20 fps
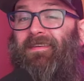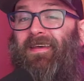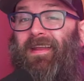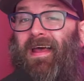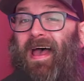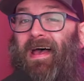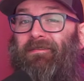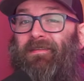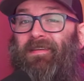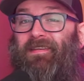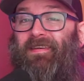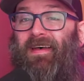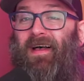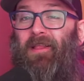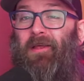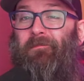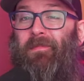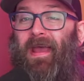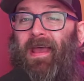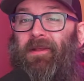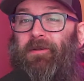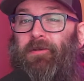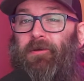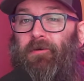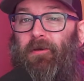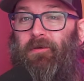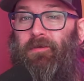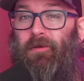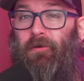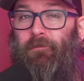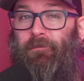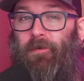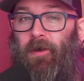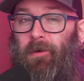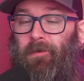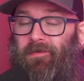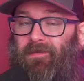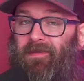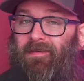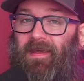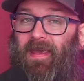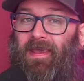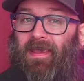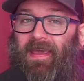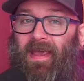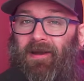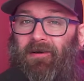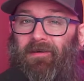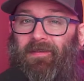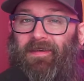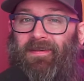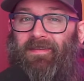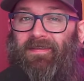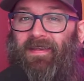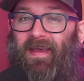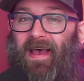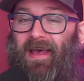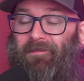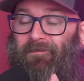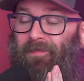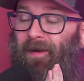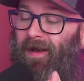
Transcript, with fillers: going to have to sell a mansion or two, folks, to take care of this debt.